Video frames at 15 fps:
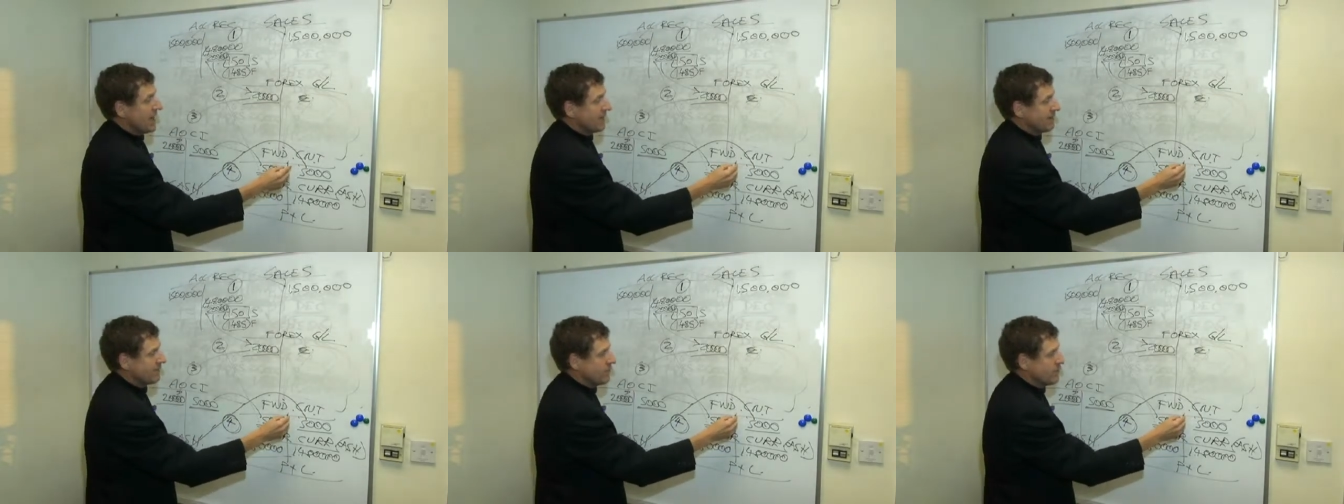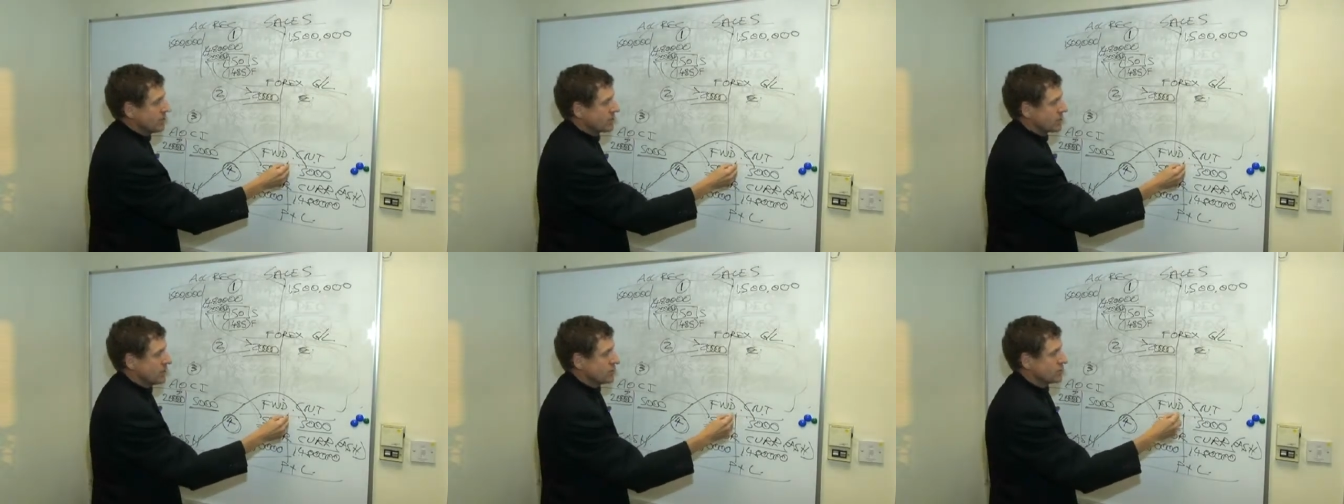And a
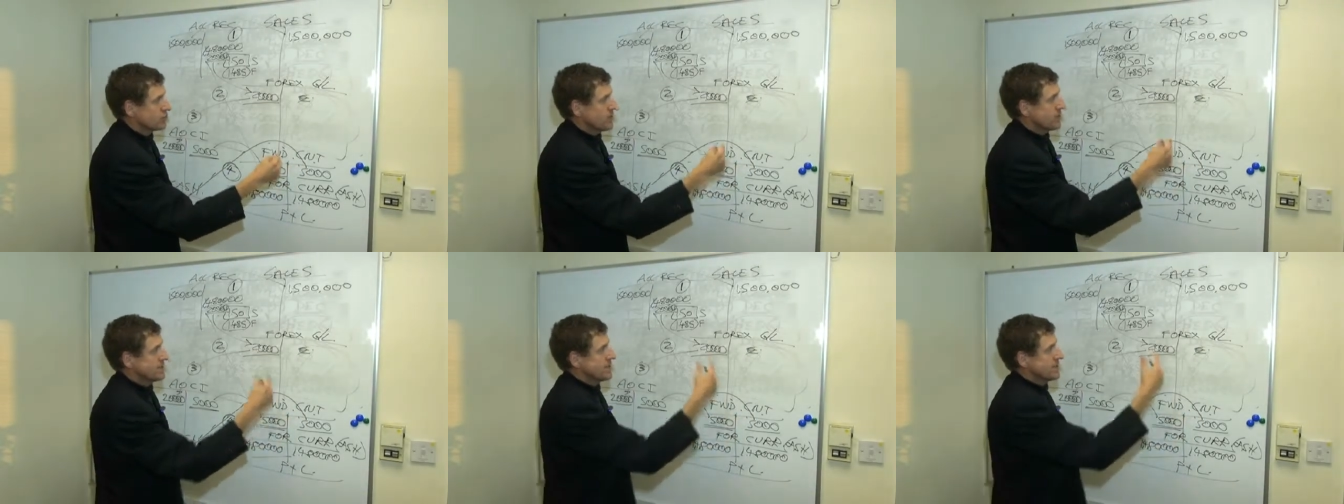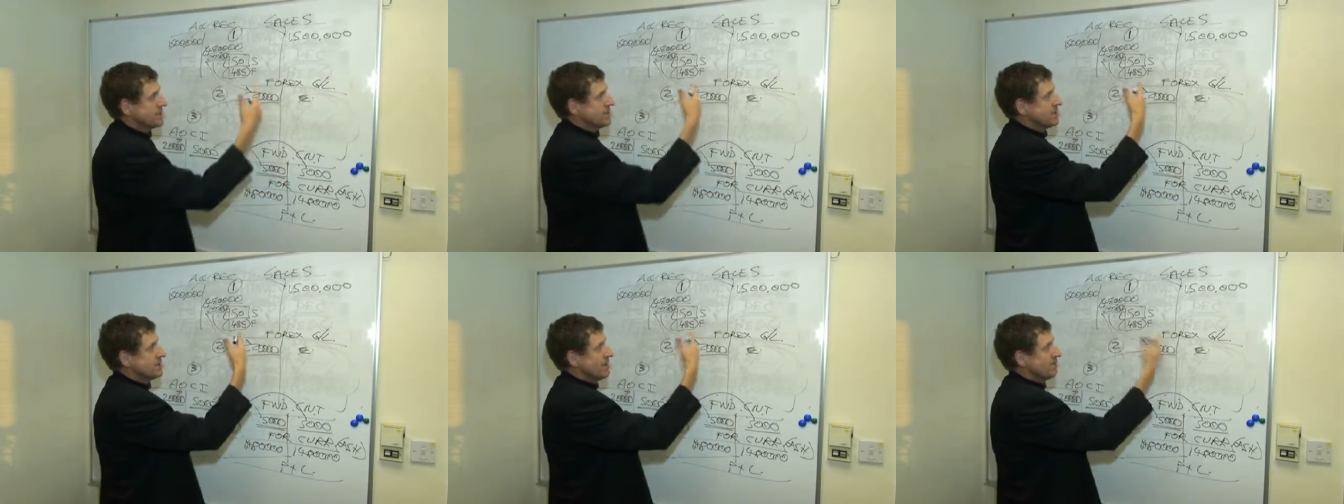forward contract
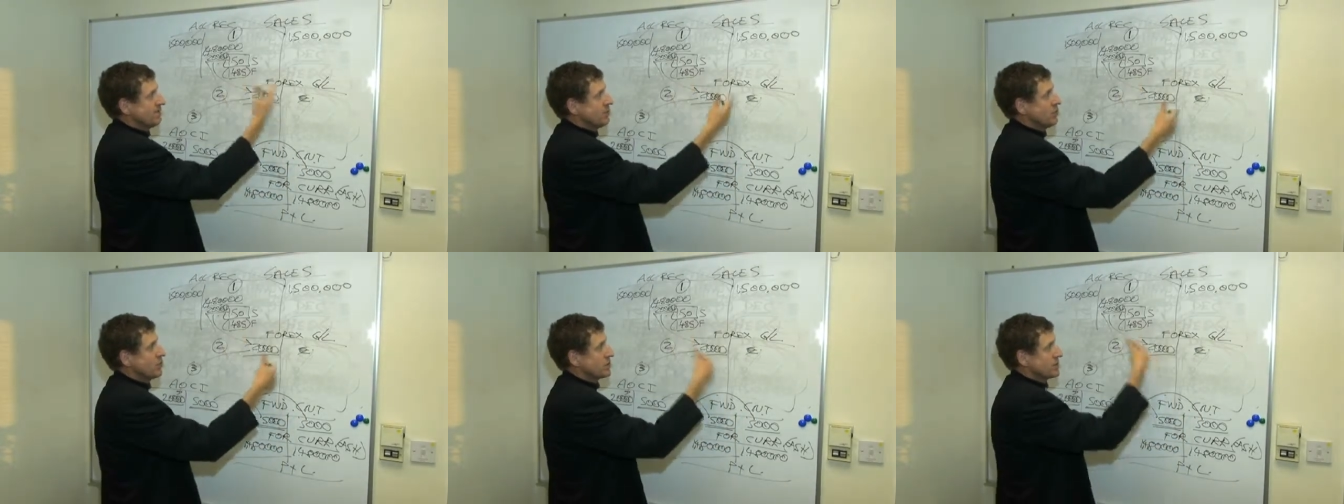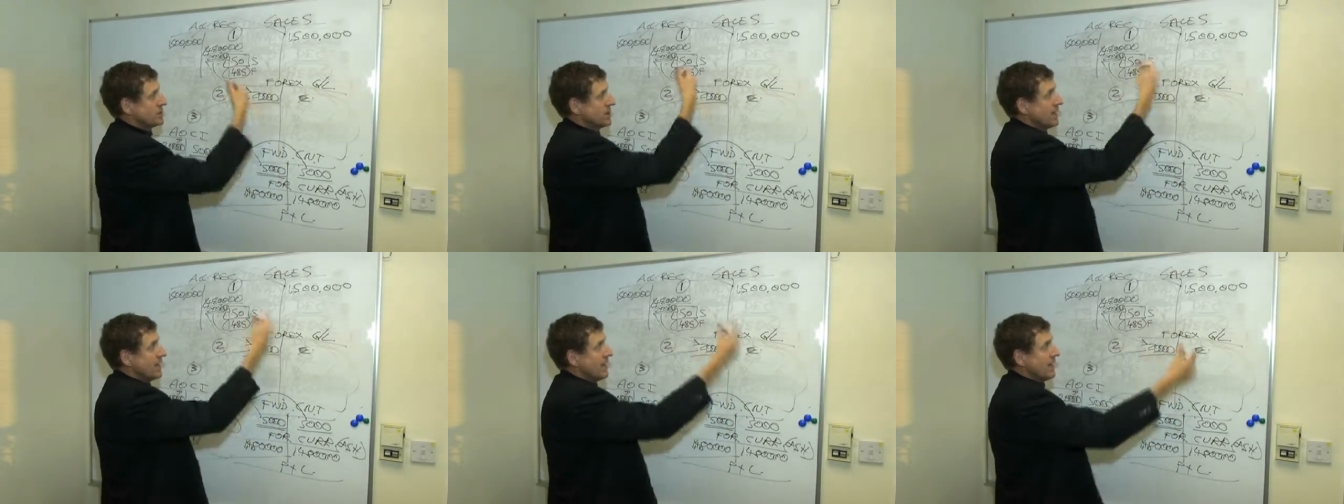doesn't get
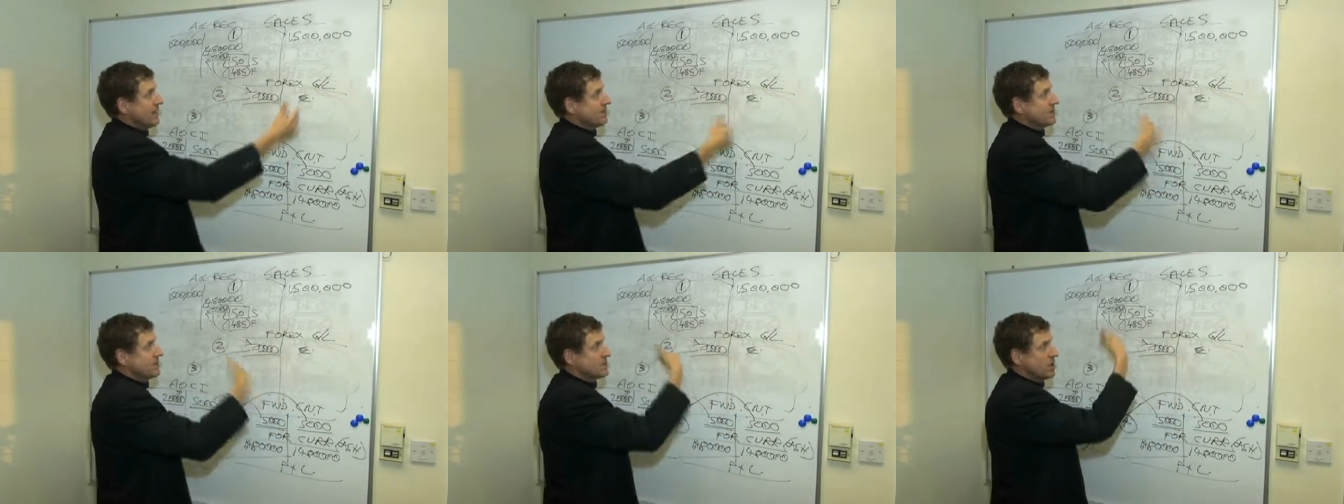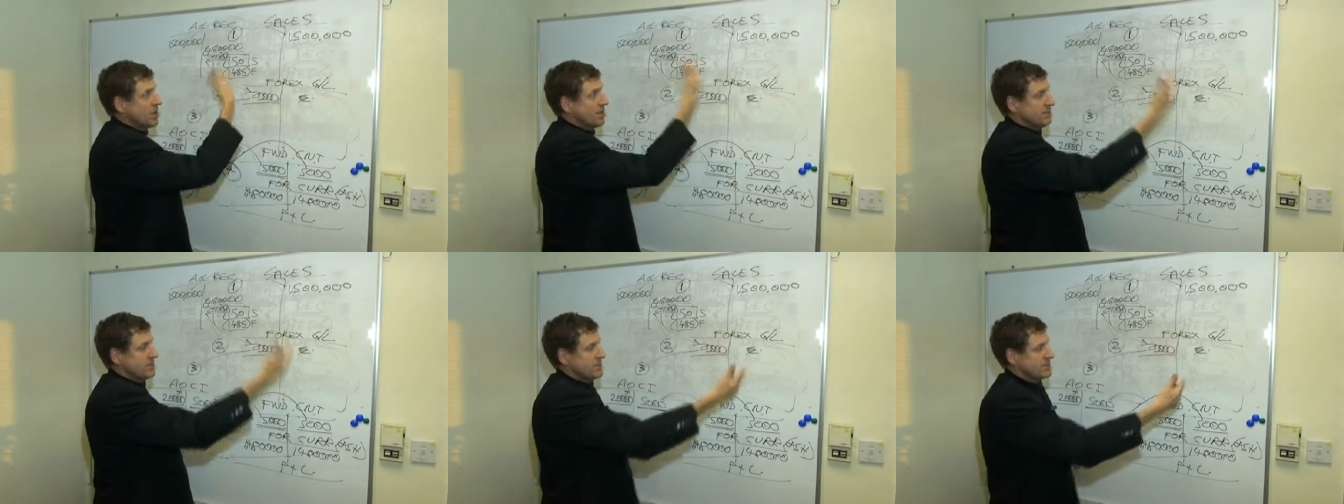booked at the
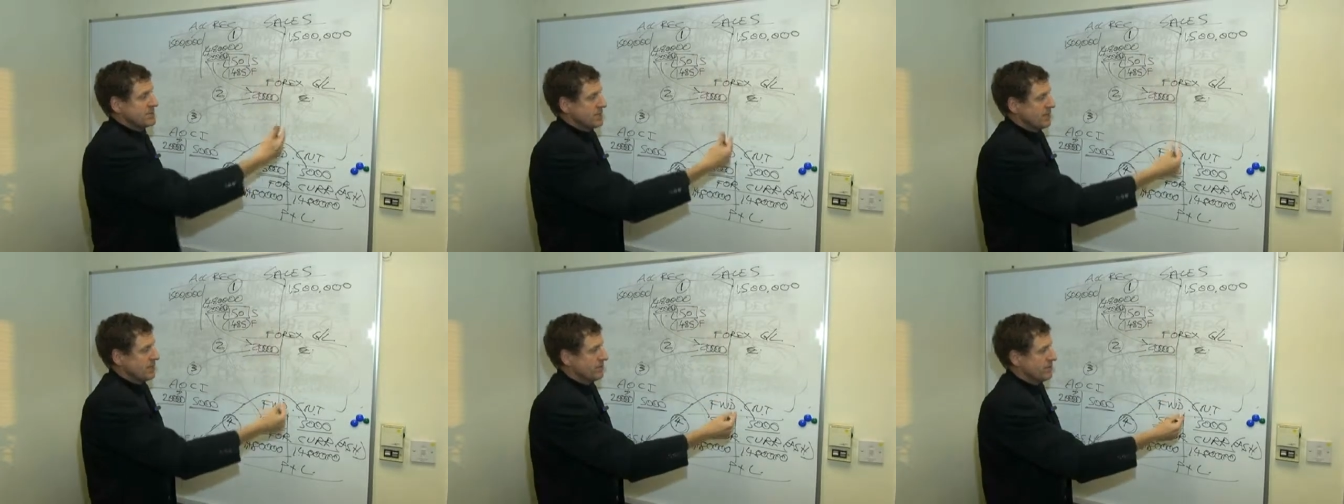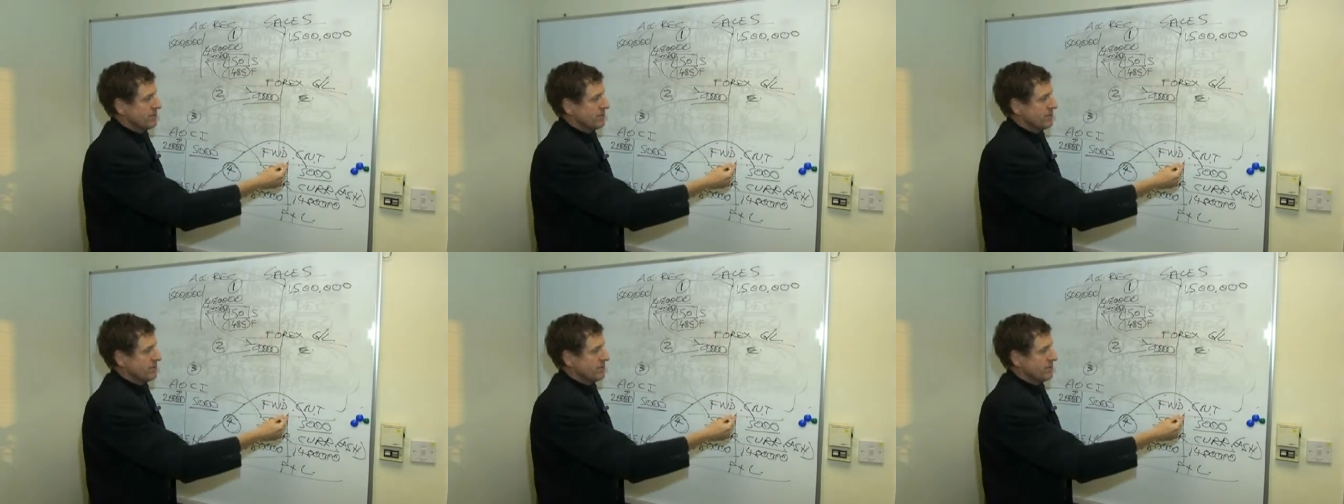time of the sale.